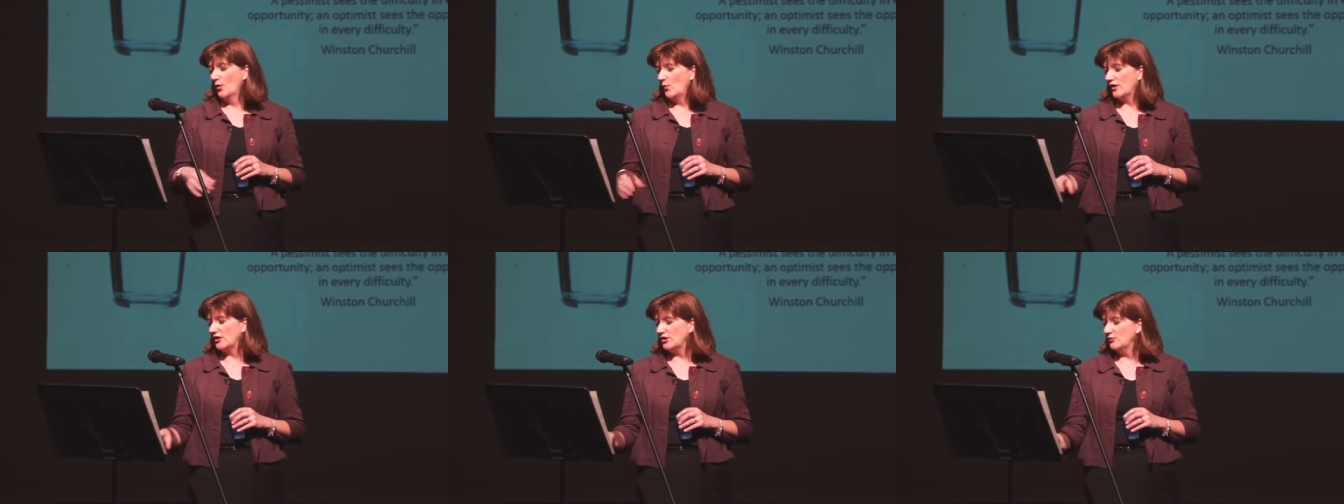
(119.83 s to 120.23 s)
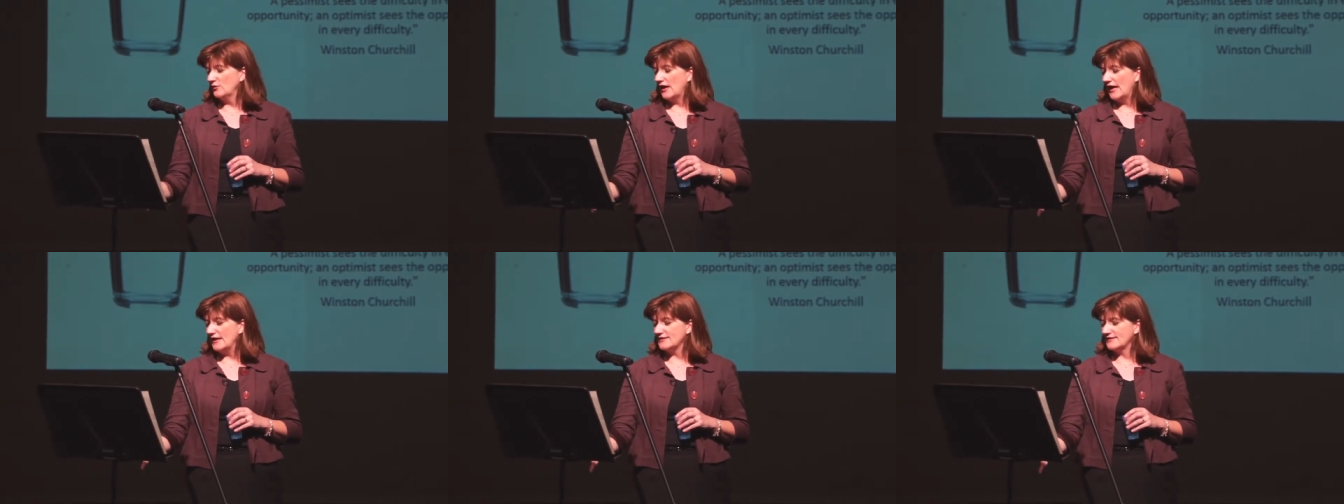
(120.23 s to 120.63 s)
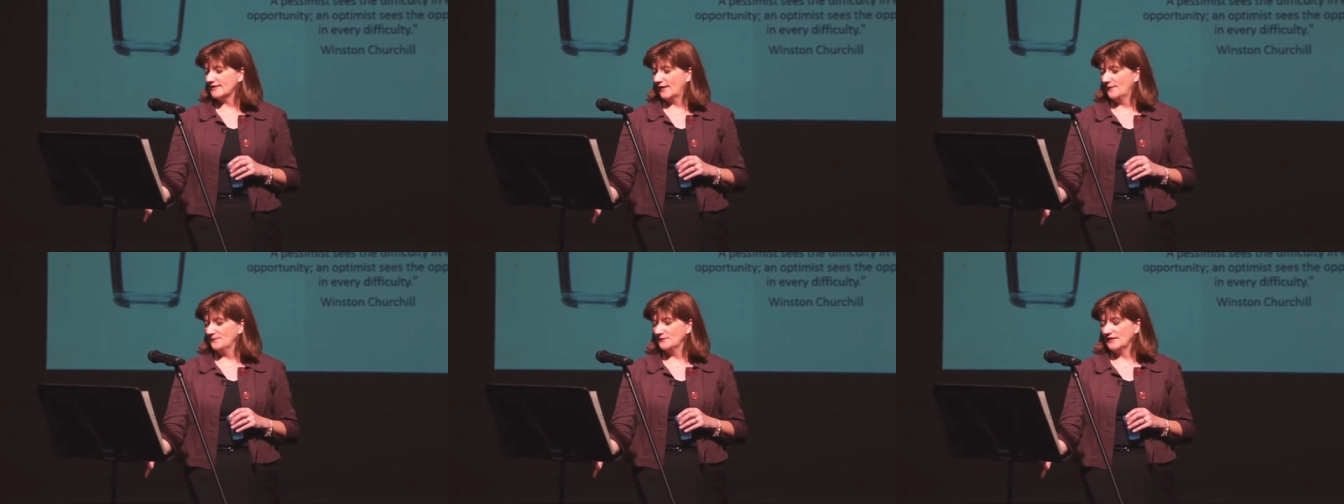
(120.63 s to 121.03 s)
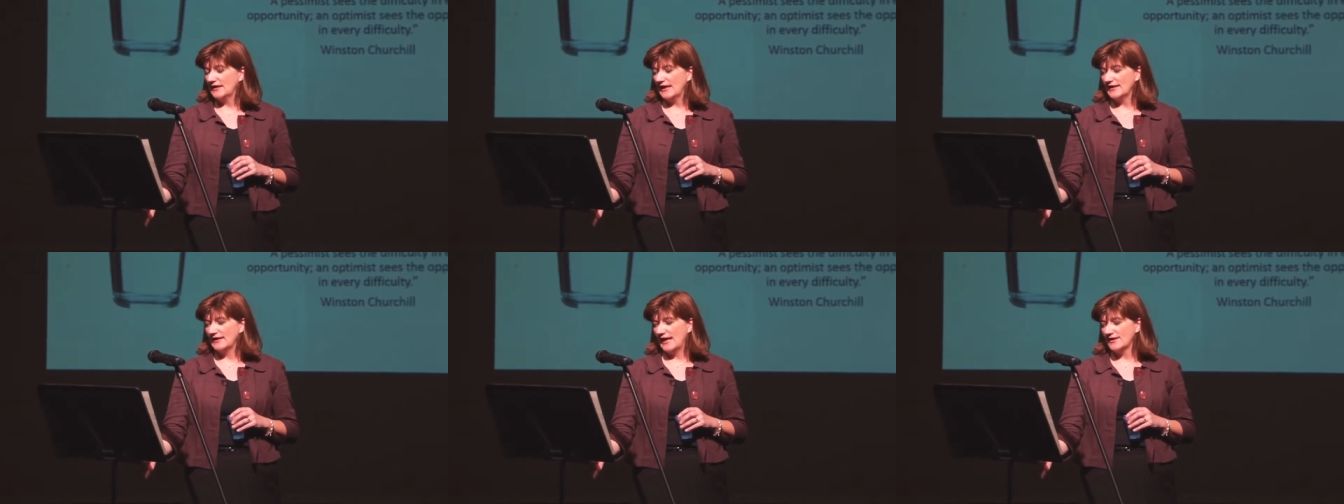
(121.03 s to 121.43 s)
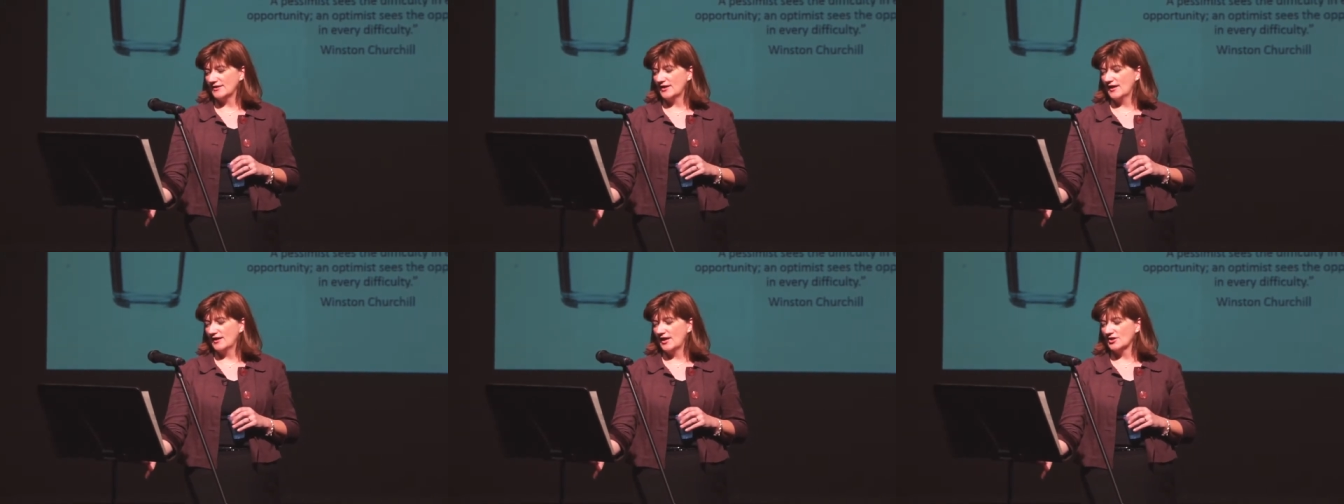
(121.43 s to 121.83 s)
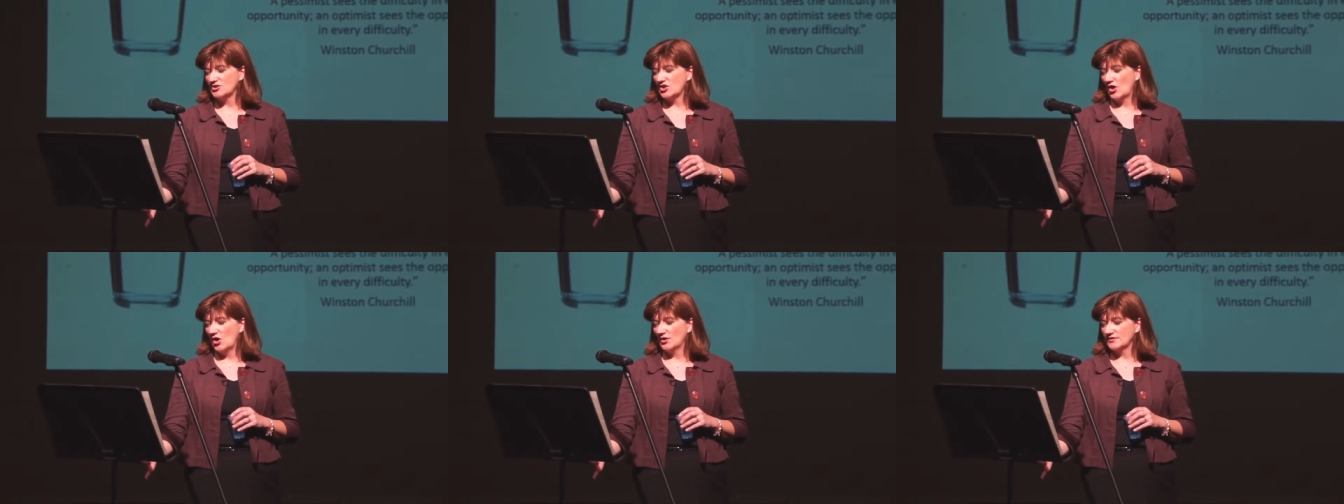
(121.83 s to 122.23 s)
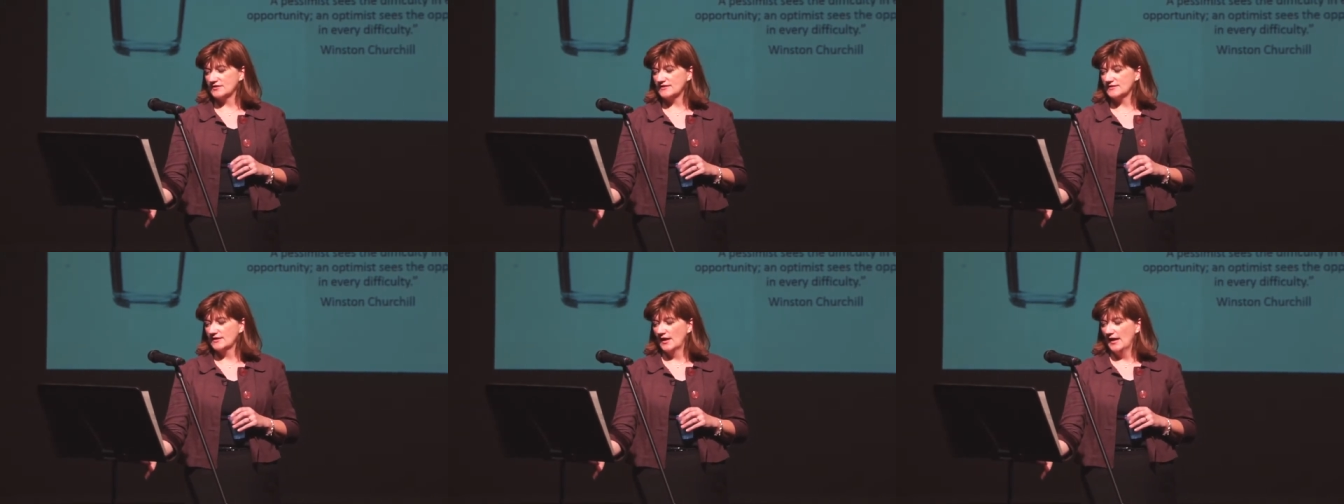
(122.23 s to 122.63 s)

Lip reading: when you get a chance.